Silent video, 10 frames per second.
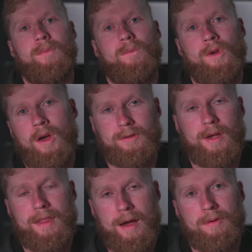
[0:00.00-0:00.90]
we also had
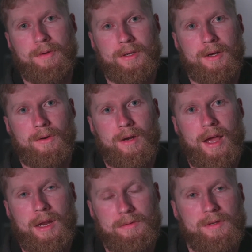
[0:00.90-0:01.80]
that one rigged out,
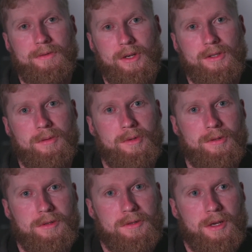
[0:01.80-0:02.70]
and it was a very similar
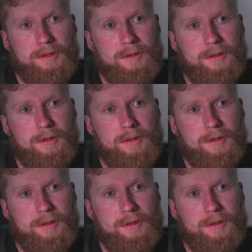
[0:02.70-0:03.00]
situation.